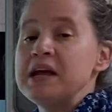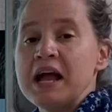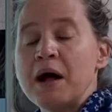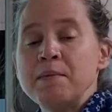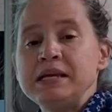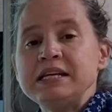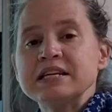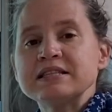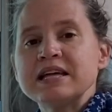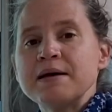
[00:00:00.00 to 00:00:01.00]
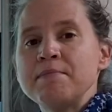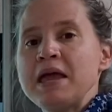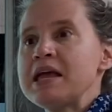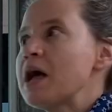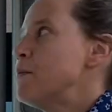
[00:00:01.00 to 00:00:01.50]
how many does that
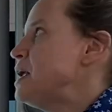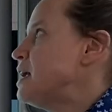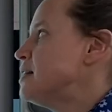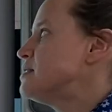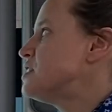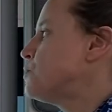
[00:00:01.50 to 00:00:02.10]
make? How many kids did